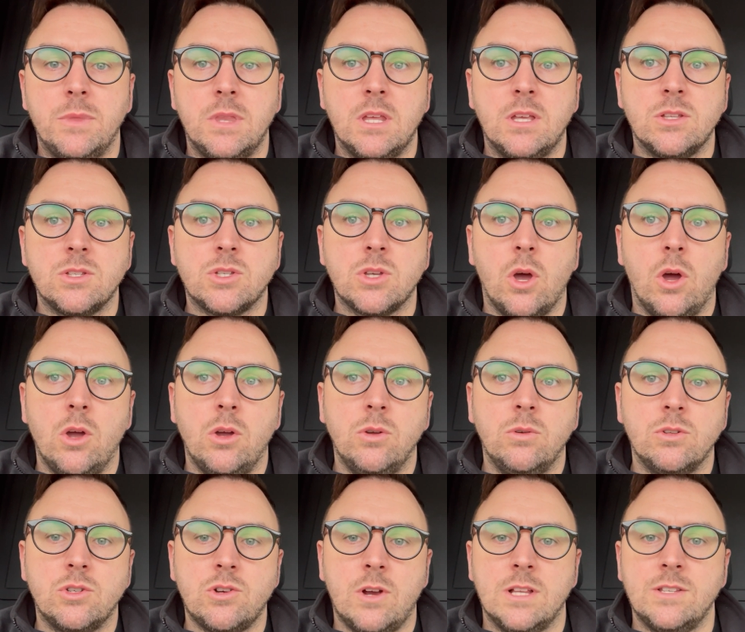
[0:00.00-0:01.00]
So
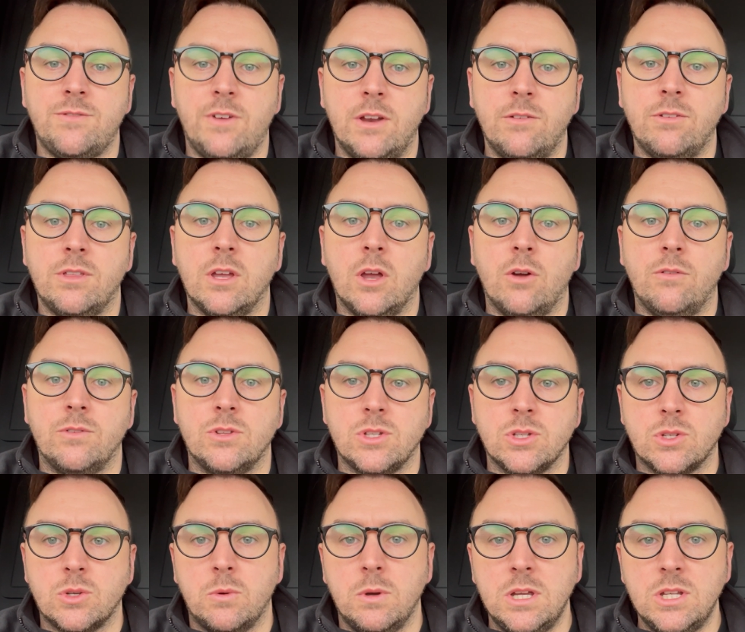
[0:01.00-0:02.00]
transferred everything over to
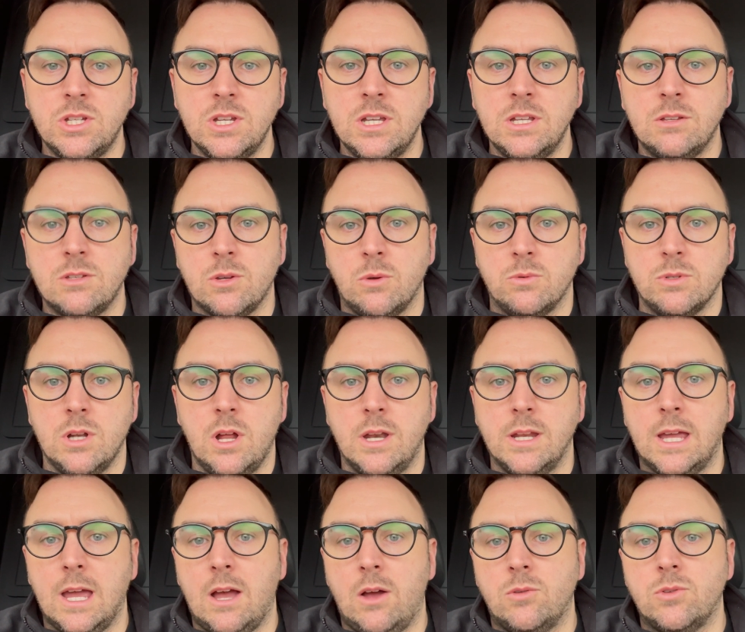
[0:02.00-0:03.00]
Squeegee. So I was learning
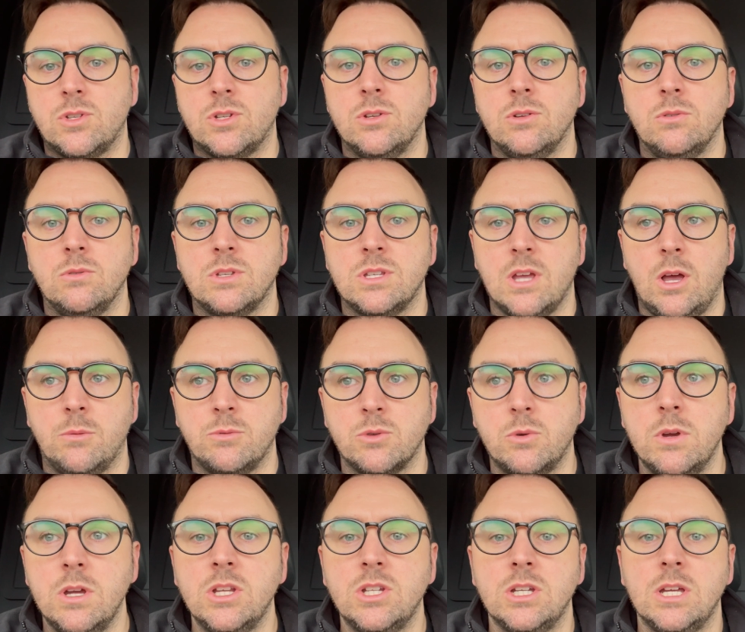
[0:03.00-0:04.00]
how to set up
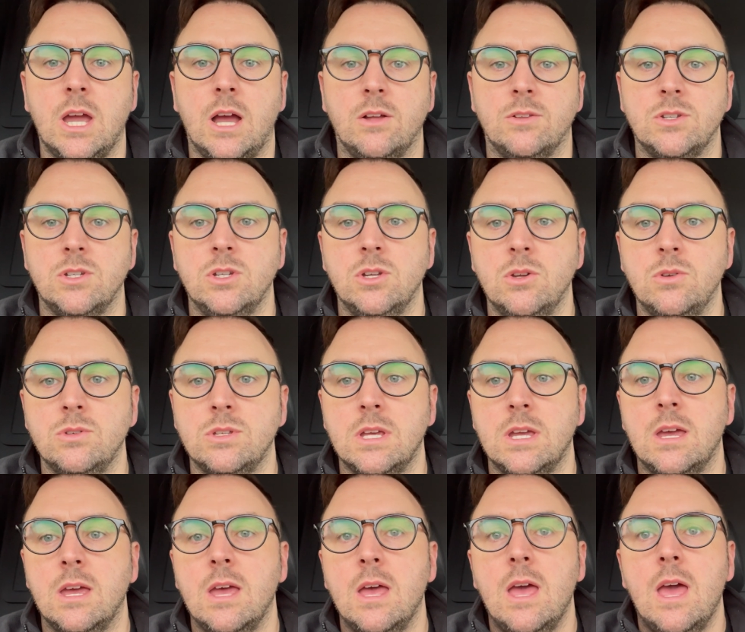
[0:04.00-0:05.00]
Squeegee, how to use
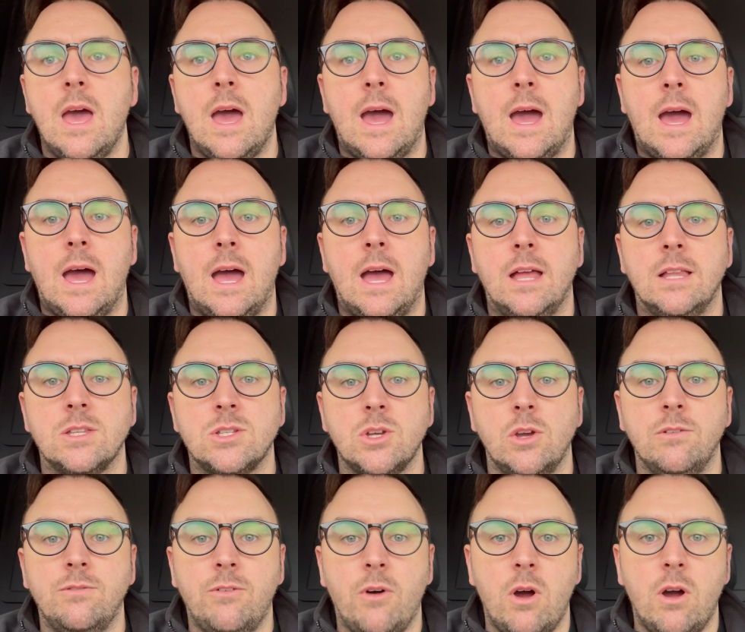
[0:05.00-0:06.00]
it, and so
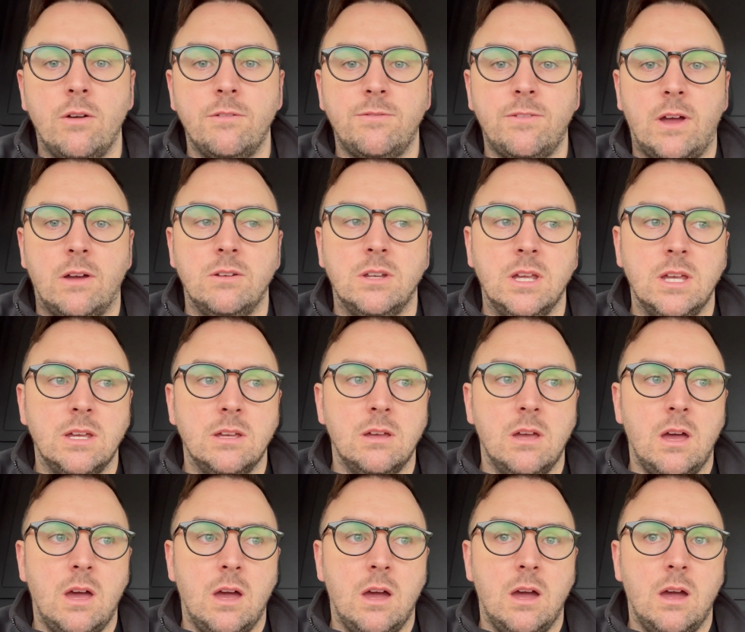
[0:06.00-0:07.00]
far I've found it
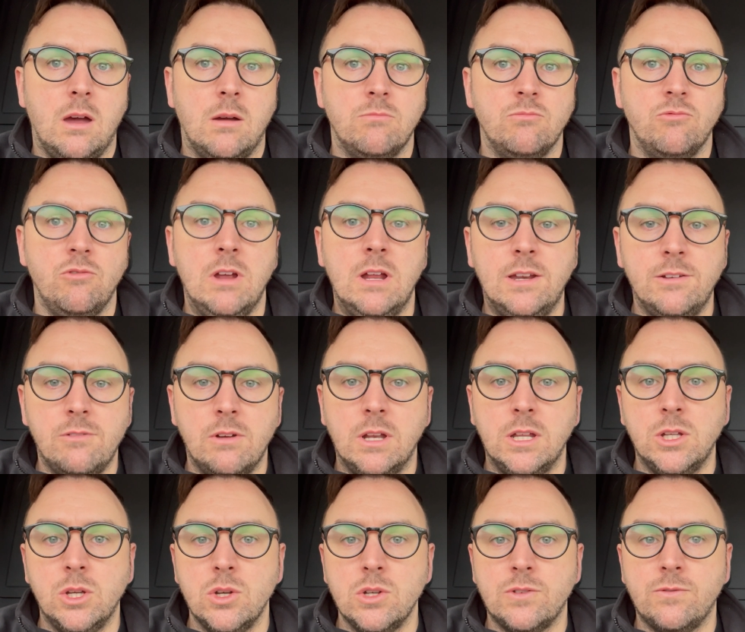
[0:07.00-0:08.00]
really
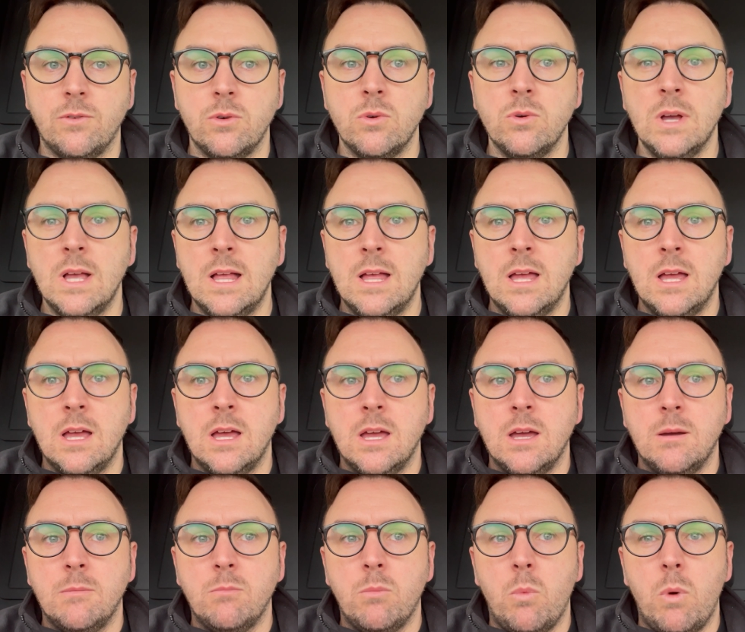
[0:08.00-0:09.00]
useful.
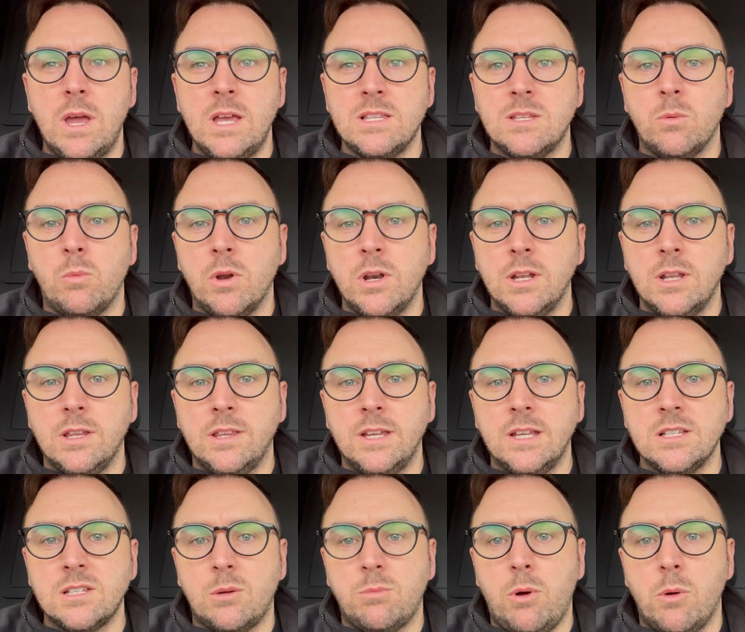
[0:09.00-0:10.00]
Is it one of the
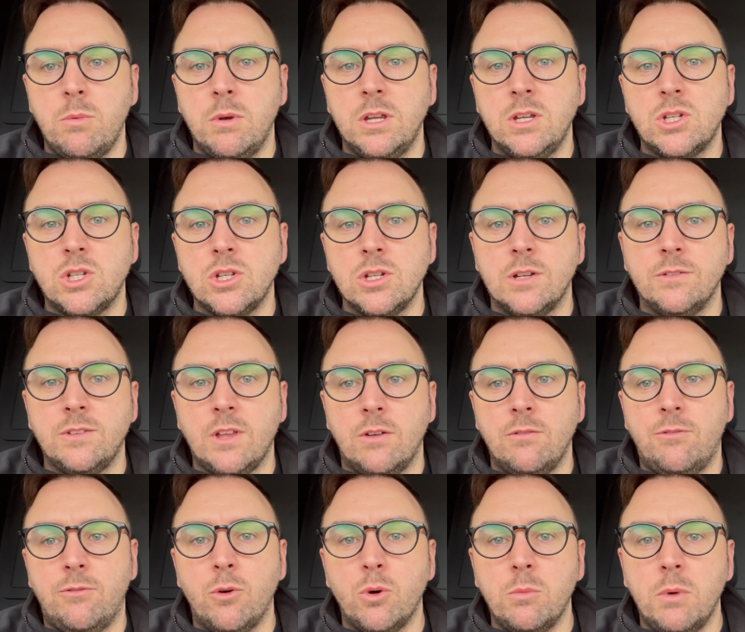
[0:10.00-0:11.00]
things I probably should have done
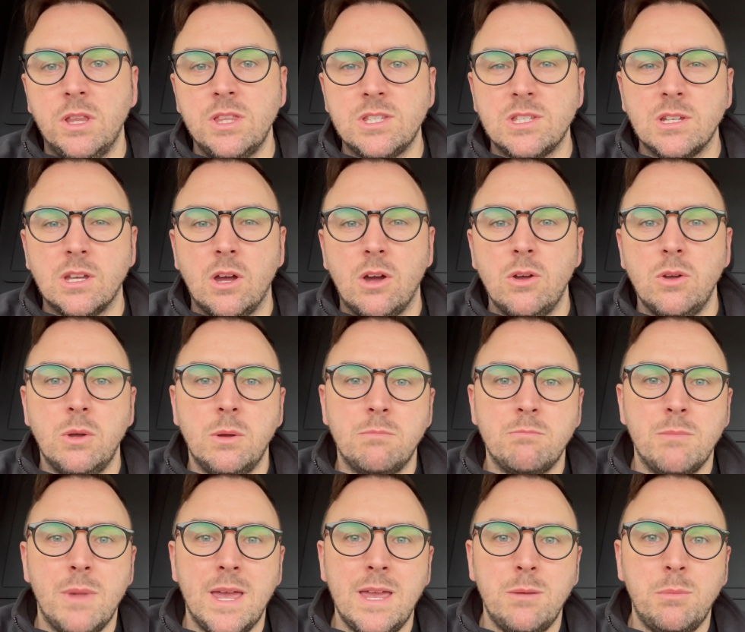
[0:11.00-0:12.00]
4 months ago?
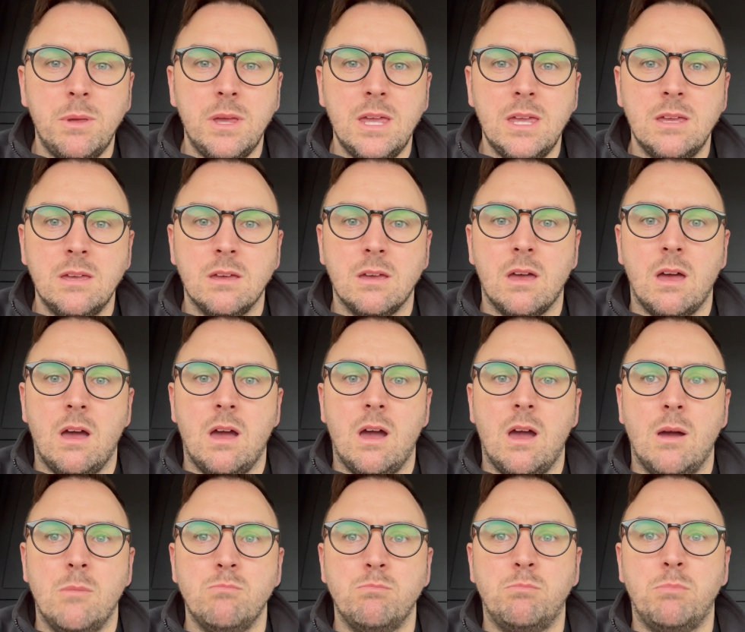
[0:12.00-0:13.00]
Maybe,
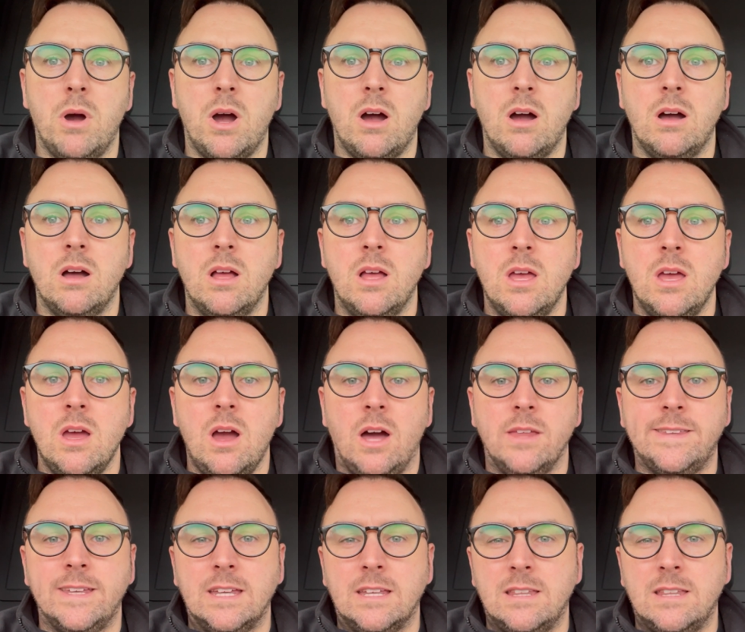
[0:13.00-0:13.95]
but I think